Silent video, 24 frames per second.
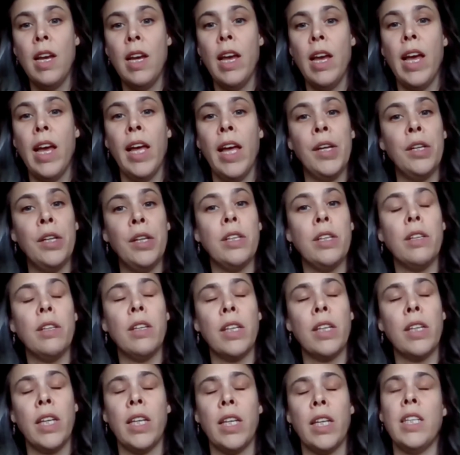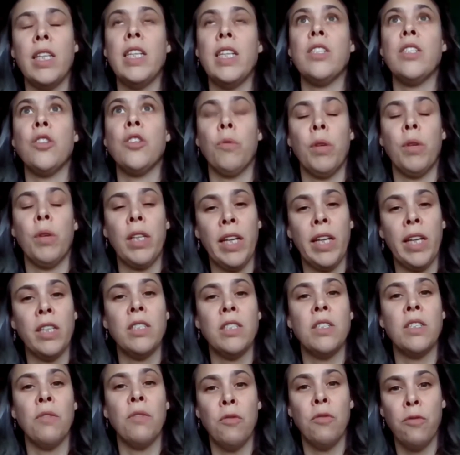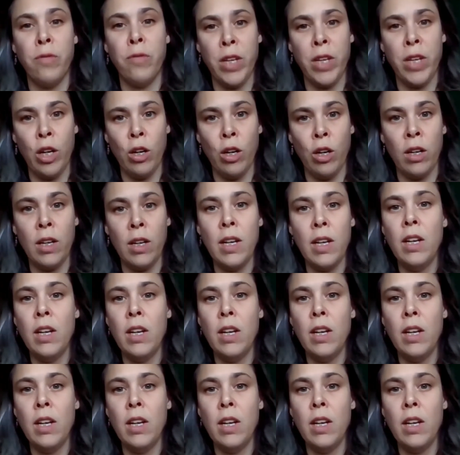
and the kidneys are related to fear,